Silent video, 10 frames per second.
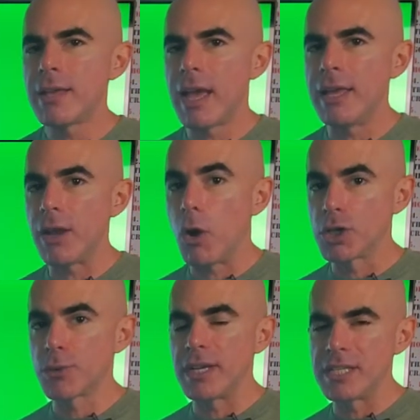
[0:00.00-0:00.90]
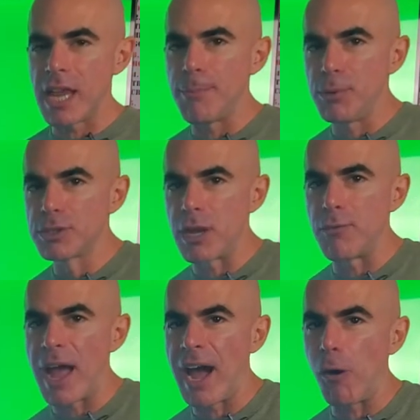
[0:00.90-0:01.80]
And also examples of
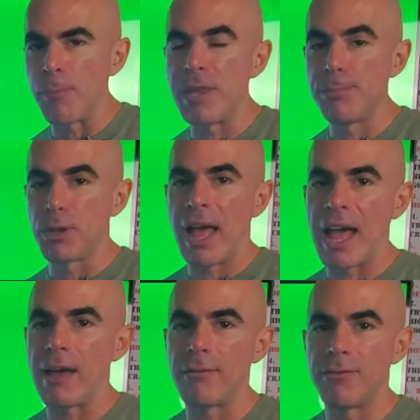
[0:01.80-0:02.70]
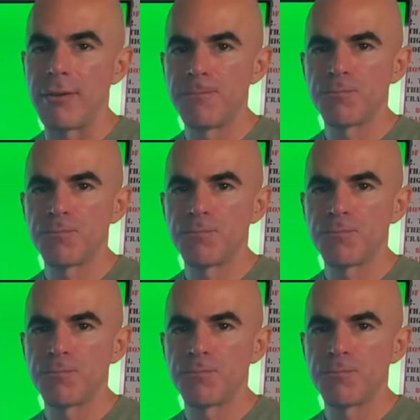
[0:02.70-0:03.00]
how people have